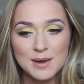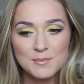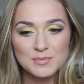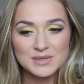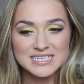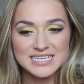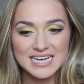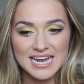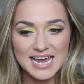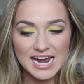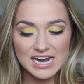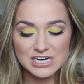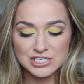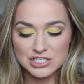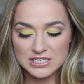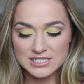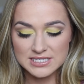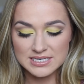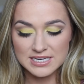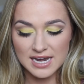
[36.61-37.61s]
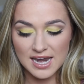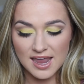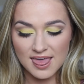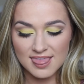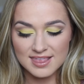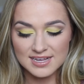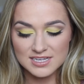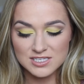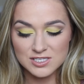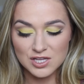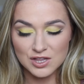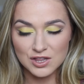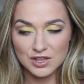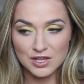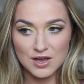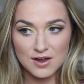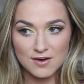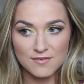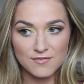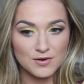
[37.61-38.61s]
But today I just did this
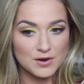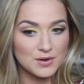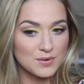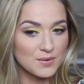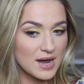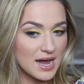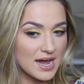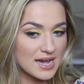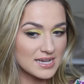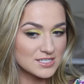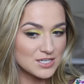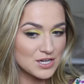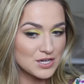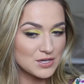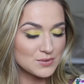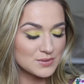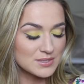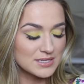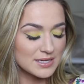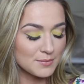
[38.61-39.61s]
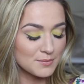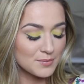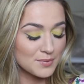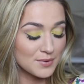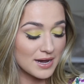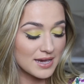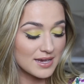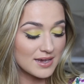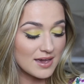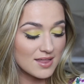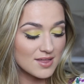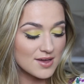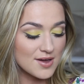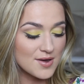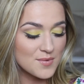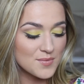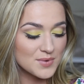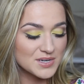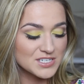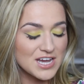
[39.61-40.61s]
look for you guys using bright
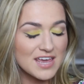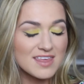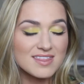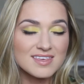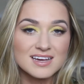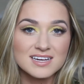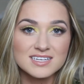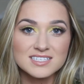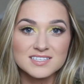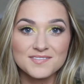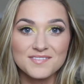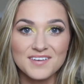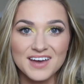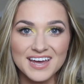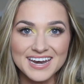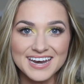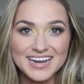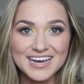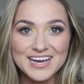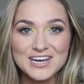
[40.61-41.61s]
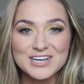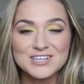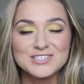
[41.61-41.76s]
yellow, which I think is fun.